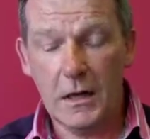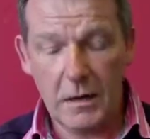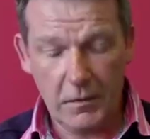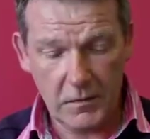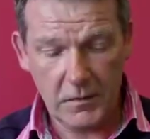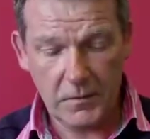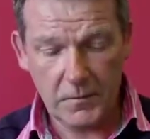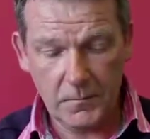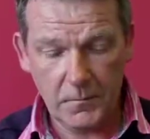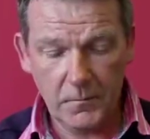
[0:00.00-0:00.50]
And he
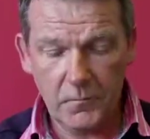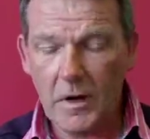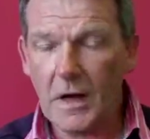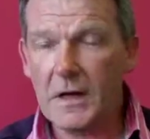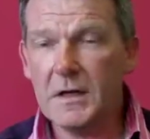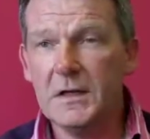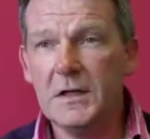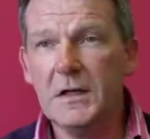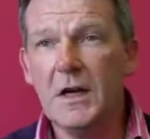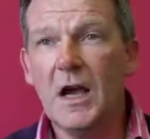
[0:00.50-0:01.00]
was
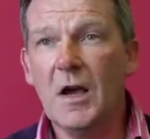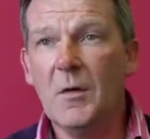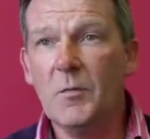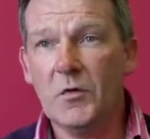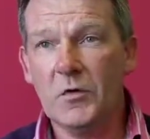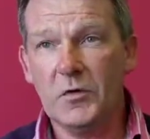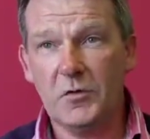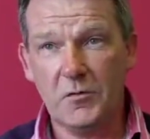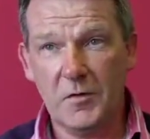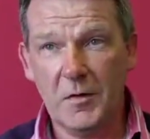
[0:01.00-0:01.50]
writing out a
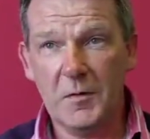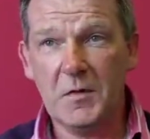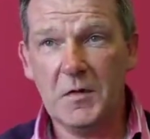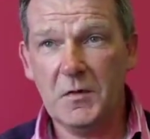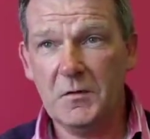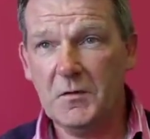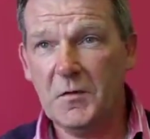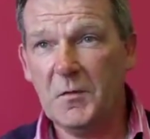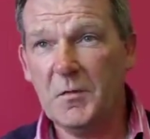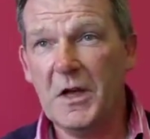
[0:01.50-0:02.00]

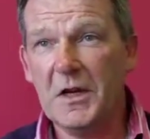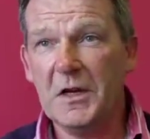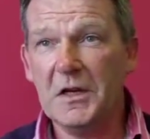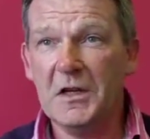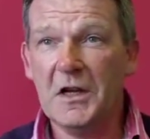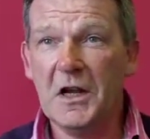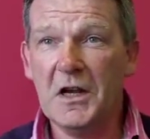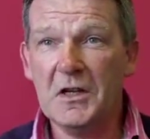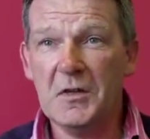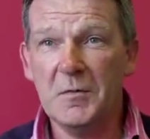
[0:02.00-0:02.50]
prescription for
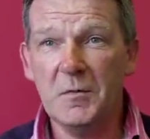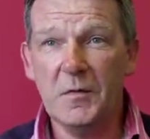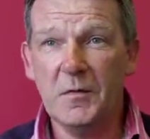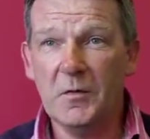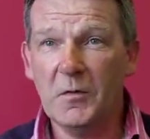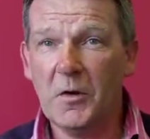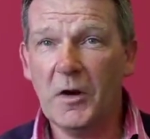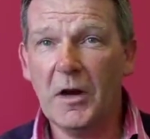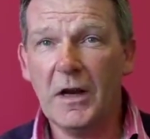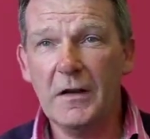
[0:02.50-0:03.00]
medication
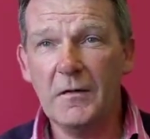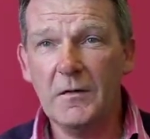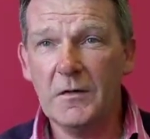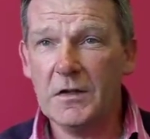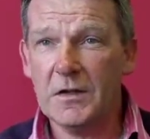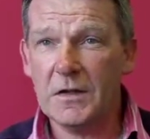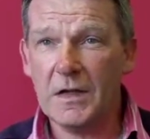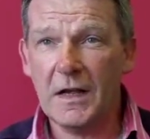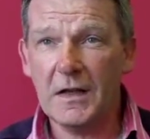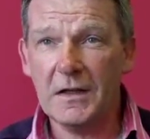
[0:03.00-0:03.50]
before I even
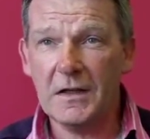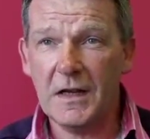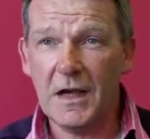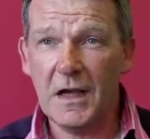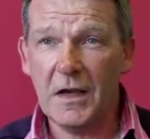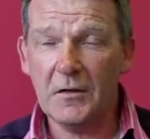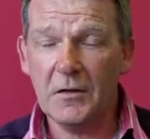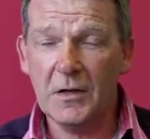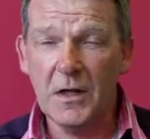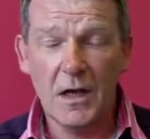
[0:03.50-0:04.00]
sat
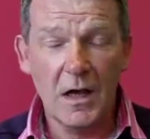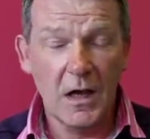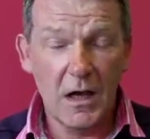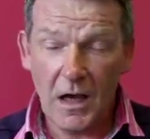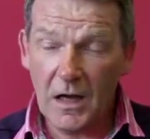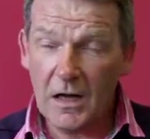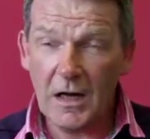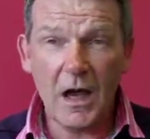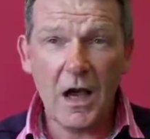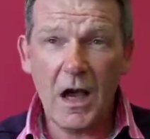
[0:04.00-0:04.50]
down.
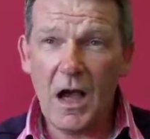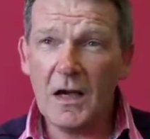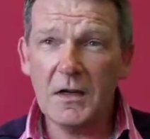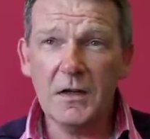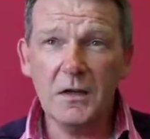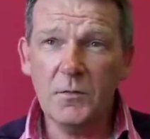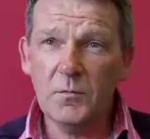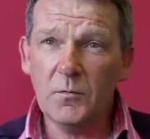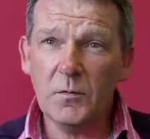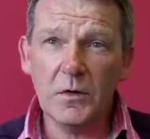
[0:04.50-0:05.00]
And I
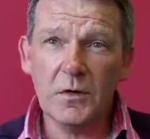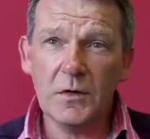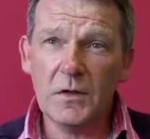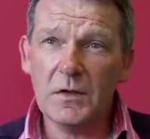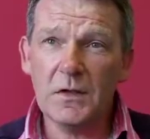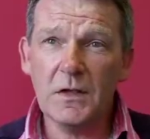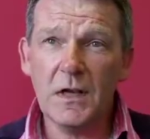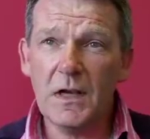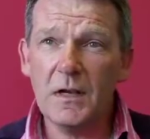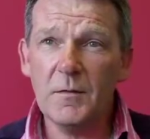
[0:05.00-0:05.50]
didn't want
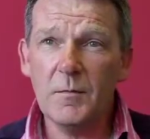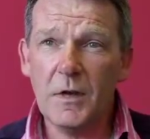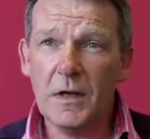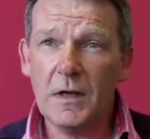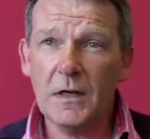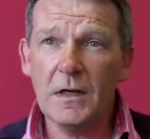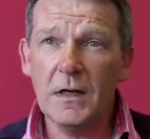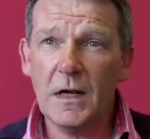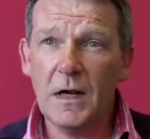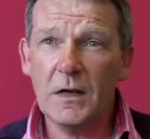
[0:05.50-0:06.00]
to take
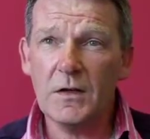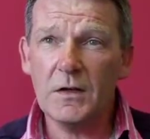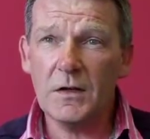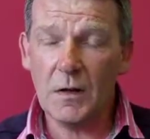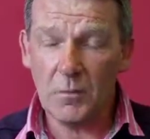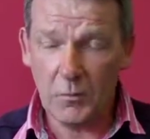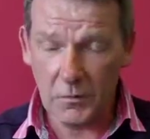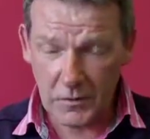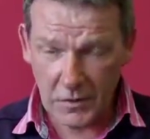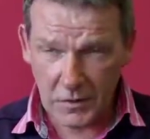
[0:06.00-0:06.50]
medication.
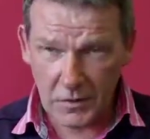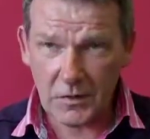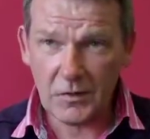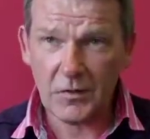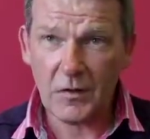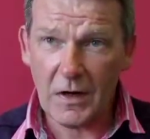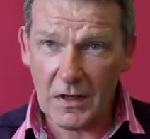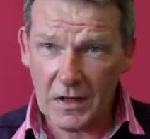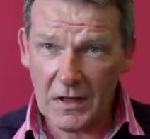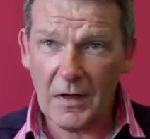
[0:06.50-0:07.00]
I wanted to
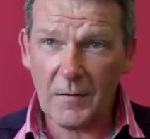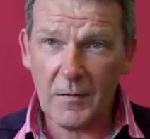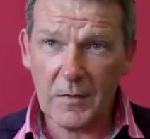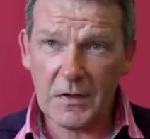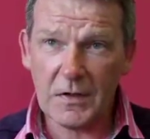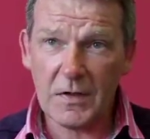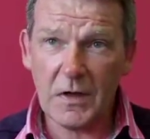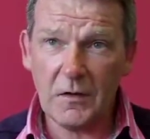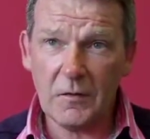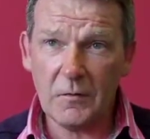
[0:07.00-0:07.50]
try and get
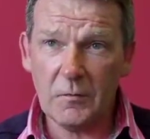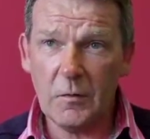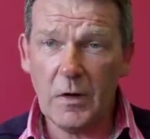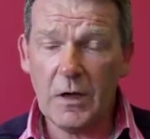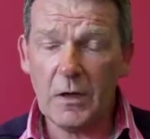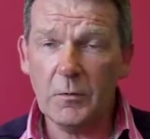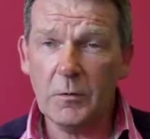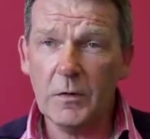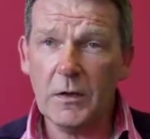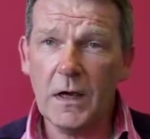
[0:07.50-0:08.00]
myself
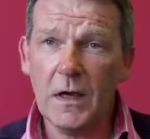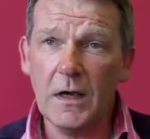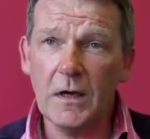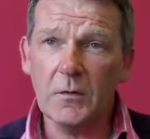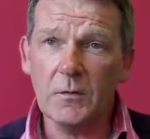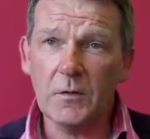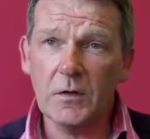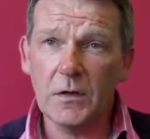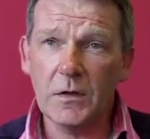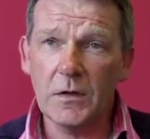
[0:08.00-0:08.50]
well
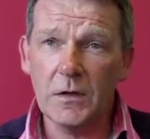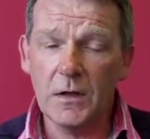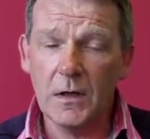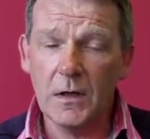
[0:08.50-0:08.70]
without.